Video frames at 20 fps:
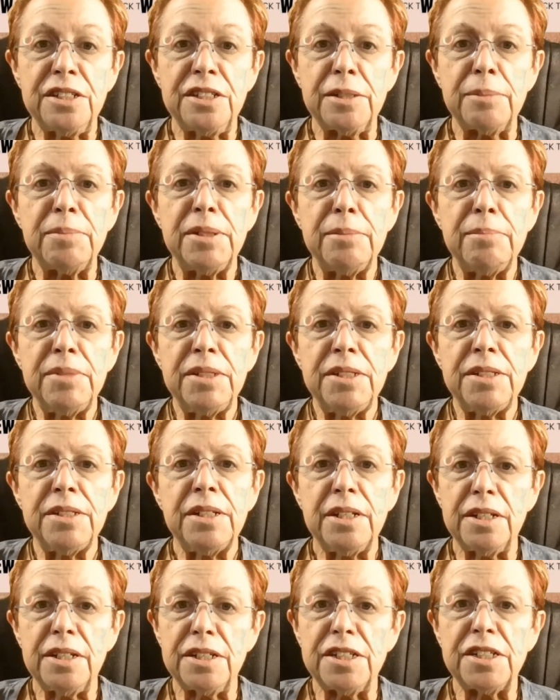
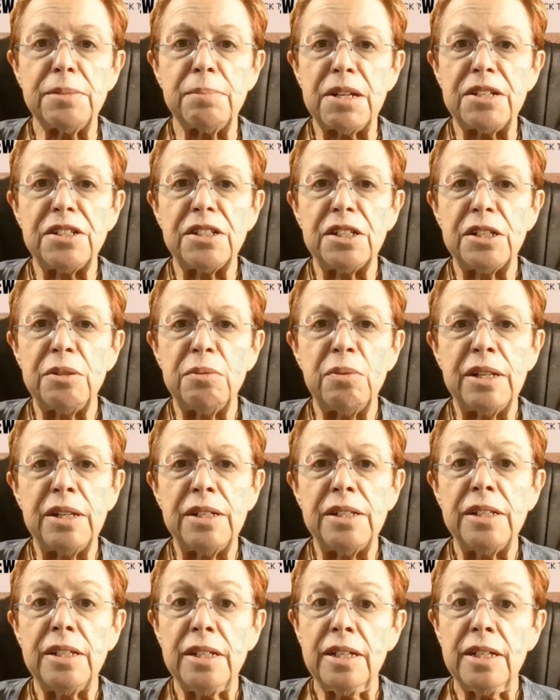symptoms, especially
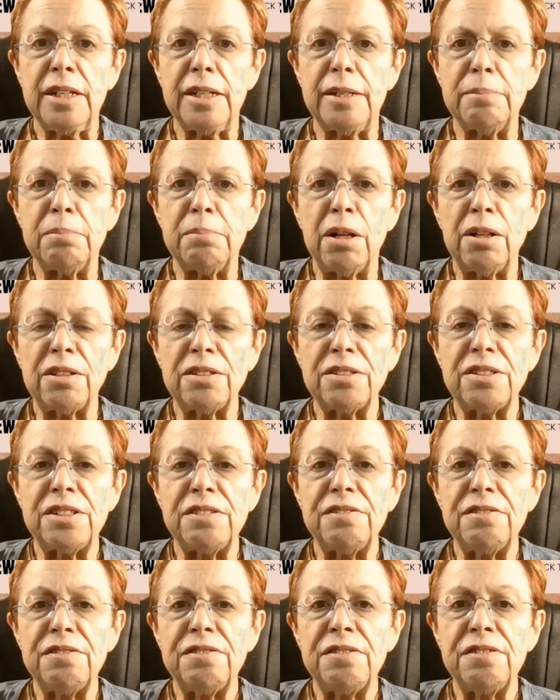when
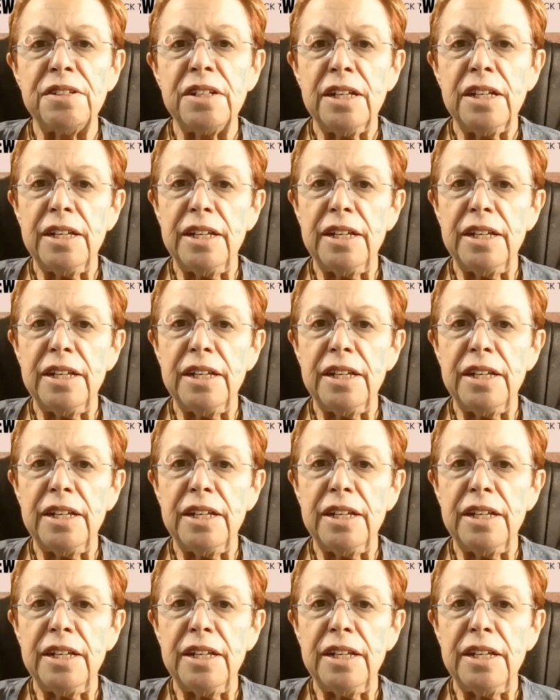impulsive